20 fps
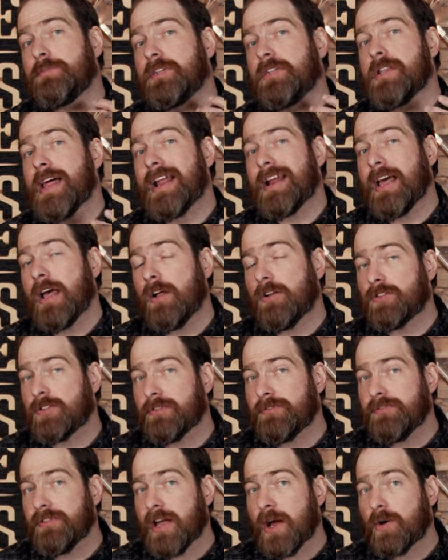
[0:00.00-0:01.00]
bit of that
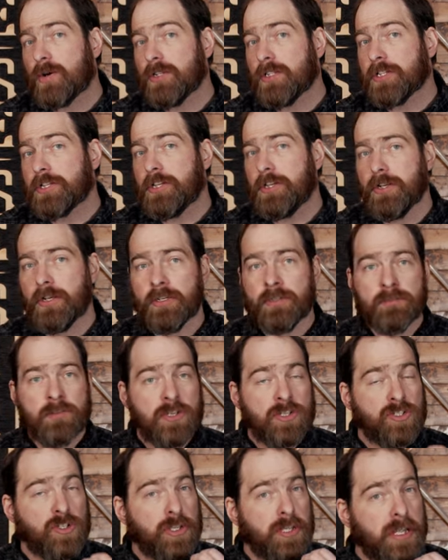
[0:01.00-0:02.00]
elderflower liqueur,
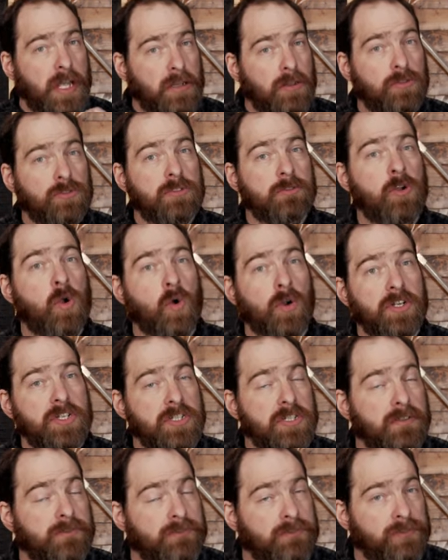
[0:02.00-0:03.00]
so you get those
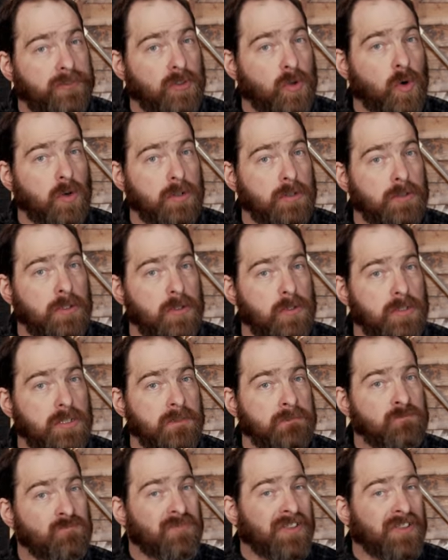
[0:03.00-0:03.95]
gorgeous floral notes.